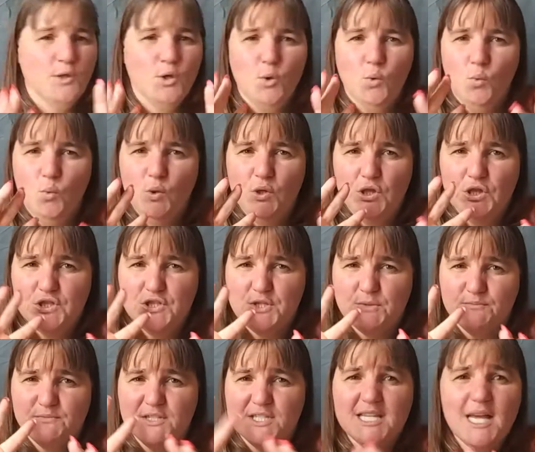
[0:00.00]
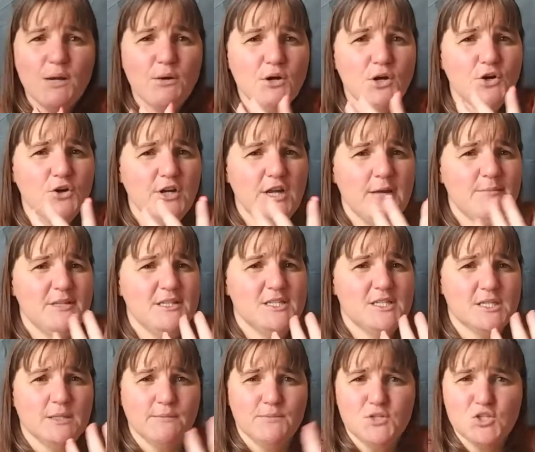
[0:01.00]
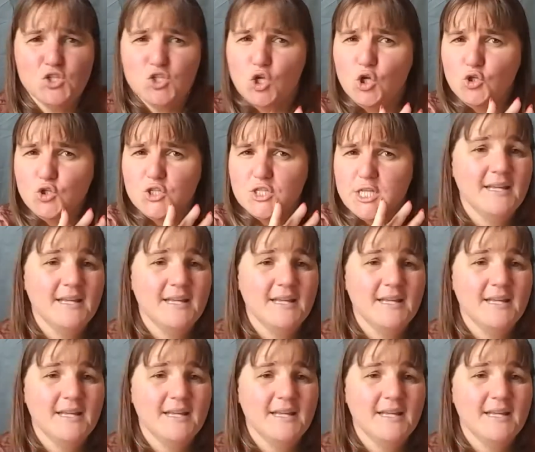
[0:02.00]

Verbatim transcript: Some sour cream and some salsa.